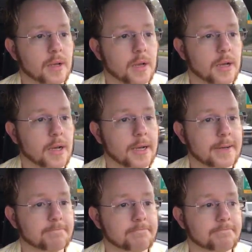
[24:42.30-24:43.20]

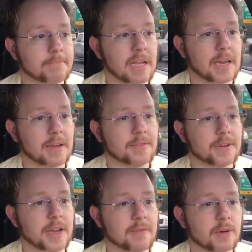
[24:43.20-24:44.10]
And I've
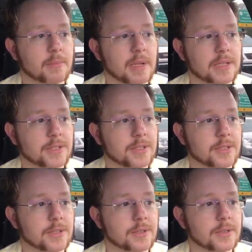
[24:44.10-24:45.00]
never missed
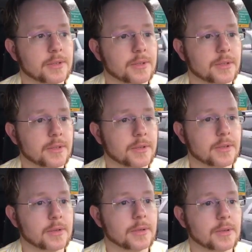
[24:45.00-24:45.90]

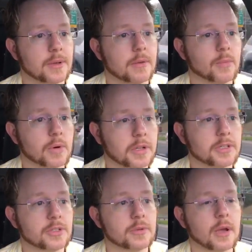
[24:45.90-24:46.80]
a
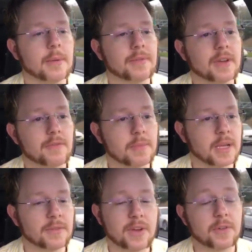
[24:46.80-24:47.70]
mortgage. I've never
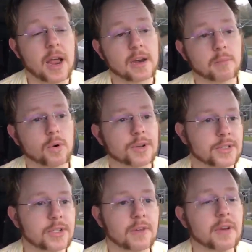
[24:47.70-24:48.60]
had a
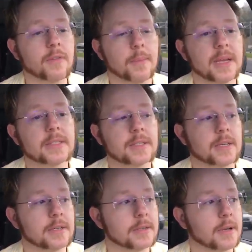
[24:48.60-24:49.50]
mortgage. I've never missed
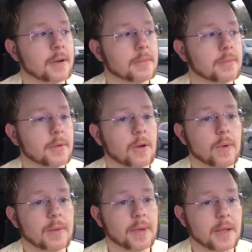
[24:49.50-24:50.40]
a
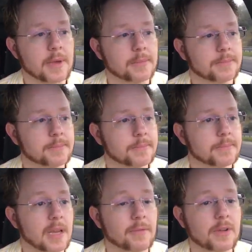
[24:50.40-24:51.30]
rent payment.
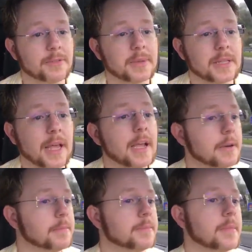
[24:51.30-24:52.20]
Never even been late.
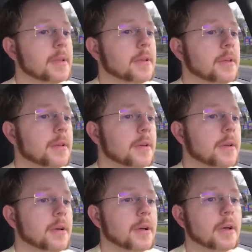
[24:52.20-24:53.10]

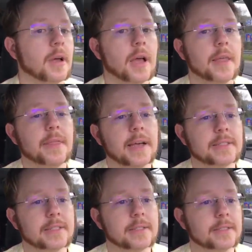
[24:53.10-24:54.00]
And
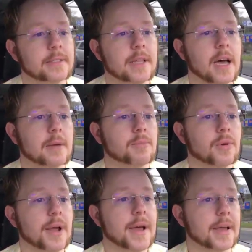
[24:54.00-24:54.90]
that's not a
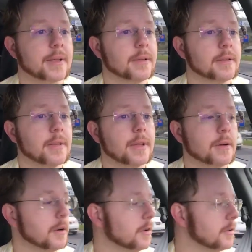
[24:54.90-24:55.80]
brag at
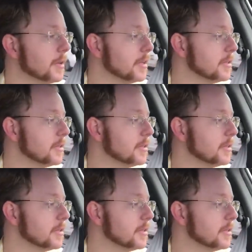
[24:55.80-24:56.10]
all.